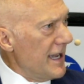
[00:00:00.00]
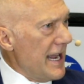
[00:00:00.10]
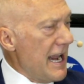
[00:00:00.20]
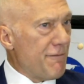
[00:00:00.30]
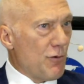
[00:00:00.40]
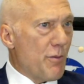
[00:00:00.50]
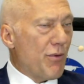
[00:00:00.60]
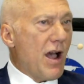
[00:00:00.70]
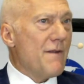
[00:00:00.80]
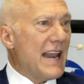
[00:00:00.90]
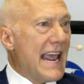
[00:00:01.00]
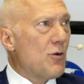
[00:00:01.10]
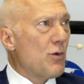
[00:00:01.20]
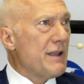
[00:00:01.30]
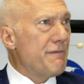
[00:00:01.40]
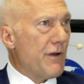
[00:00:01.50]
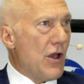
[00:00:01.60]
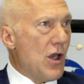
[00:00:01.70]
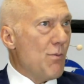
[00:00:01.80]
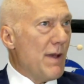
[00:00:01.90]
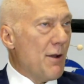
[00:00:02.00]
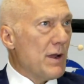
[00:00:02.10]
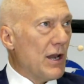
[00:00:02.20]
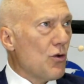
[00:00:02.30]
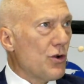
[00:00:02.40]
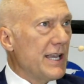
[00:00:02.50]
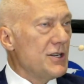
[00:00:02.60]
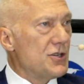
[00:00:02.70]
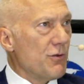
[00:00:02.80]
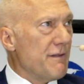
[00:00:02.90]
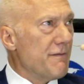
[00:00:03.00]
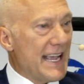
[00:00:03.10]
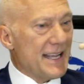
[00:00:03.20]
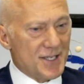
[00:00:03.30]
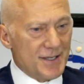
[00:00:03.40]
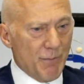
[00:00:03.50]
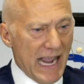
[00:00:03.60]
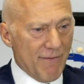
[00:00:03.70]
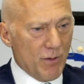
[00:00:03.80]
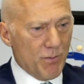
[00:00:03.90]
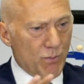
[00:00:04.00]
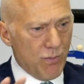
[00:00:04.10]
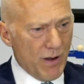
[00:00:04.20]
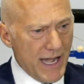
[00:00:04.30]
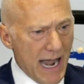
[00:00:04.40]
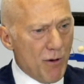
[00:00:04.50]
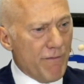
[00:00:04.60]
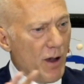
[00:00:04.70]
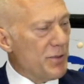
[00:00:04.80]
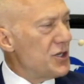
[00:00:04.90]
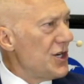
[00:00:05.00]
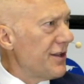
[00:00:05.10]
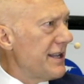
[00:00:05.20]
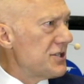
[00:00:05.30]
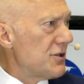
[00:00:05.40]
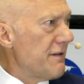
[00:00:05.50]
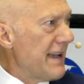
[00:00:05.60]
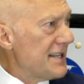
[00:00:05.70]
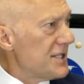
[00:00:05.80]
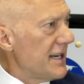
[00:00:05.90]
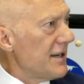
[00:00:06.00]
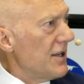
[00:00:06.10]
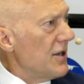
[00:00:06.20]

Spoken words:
If we're a private equity firm and we're looking to invest and we have a number of opportunities to invest in,